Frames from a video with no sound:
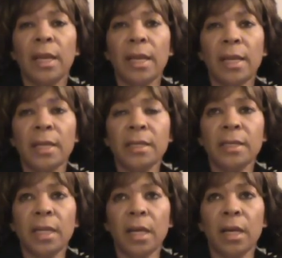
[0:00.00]

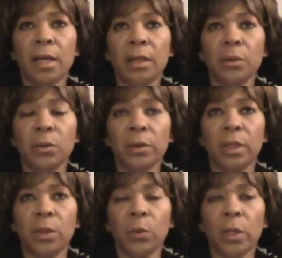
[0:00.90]
and
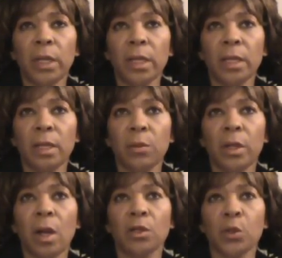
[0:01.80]
then
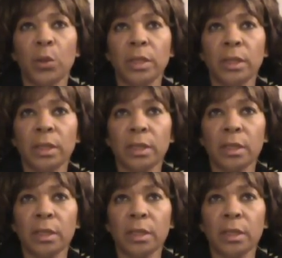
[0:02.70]
we also was